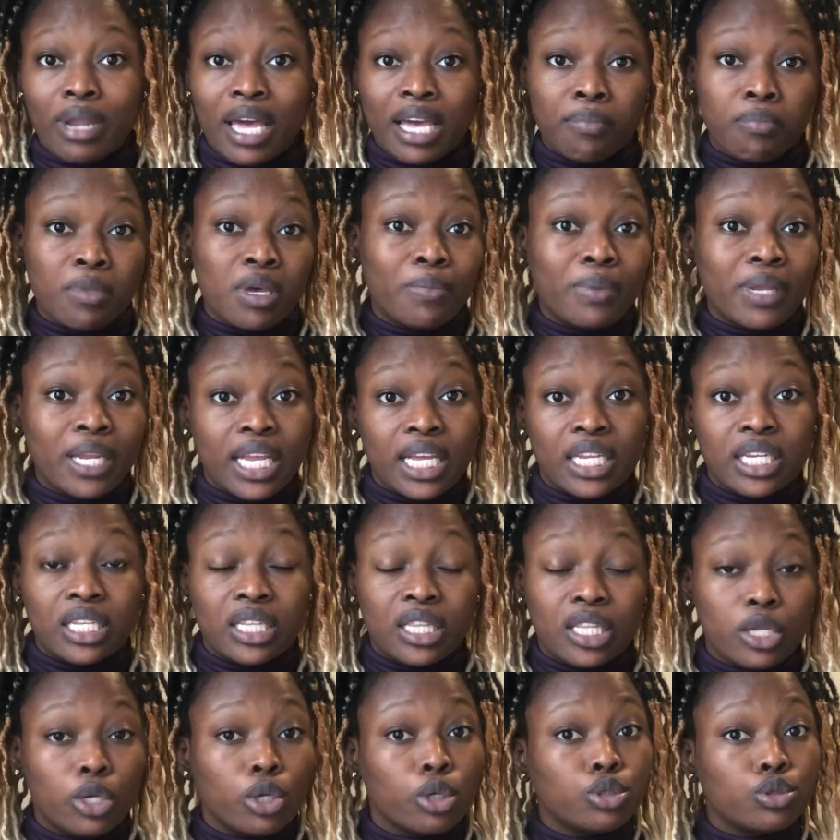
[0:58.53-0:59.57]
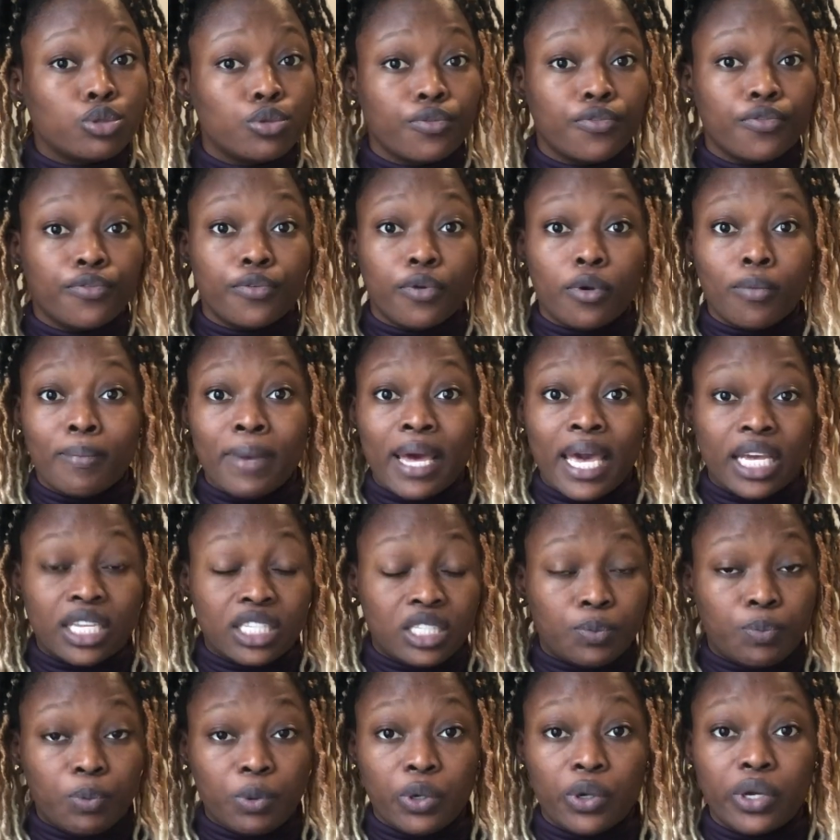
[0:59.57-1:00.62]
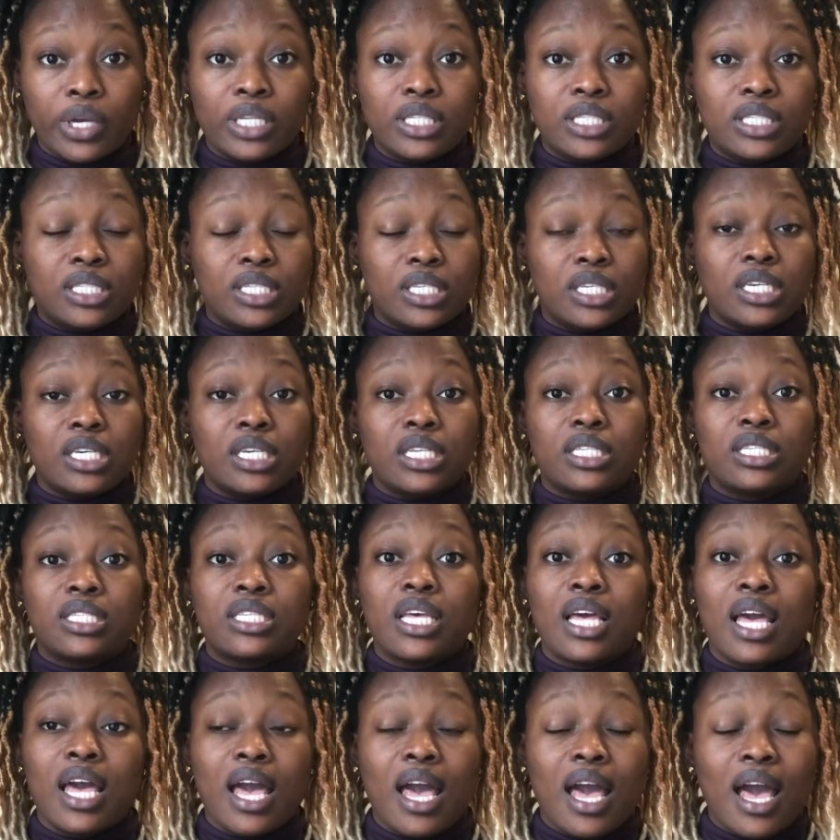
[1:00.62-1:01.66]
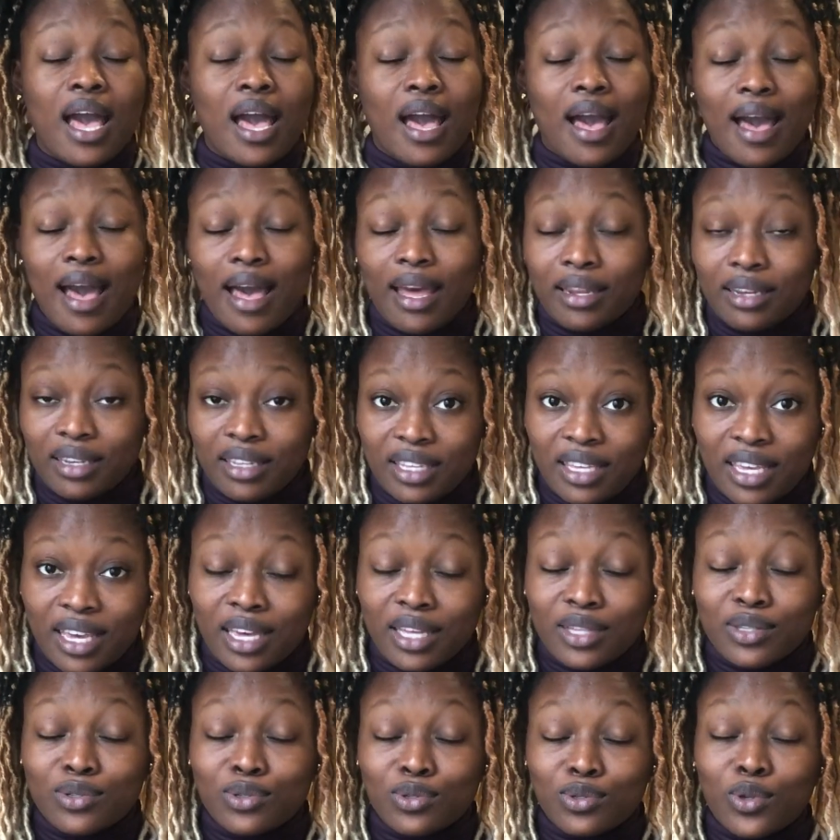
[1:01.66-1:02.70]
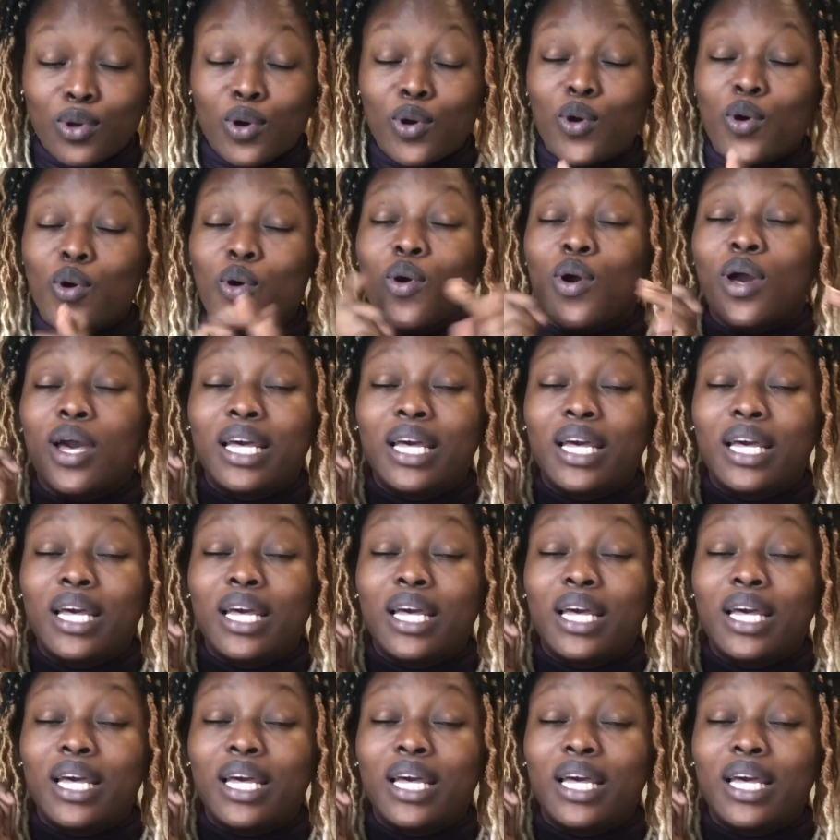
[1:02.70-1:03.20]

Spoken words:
maybe learn a thing or two from my experiences. And yes, so